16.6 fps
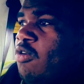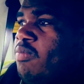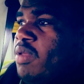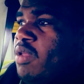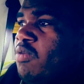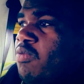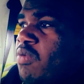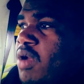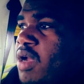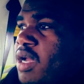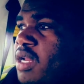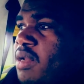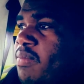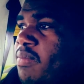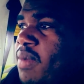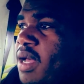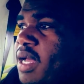Kobe
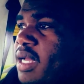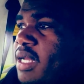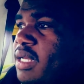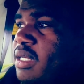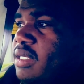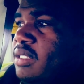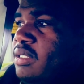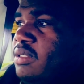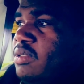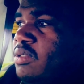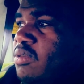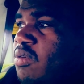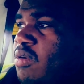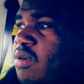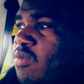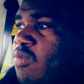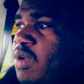run amok
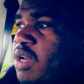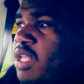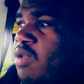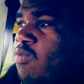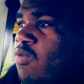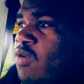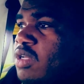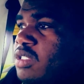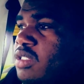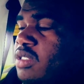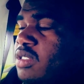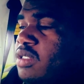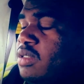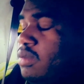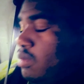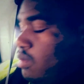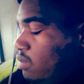doing what he wants to
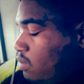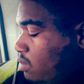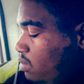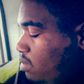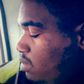do.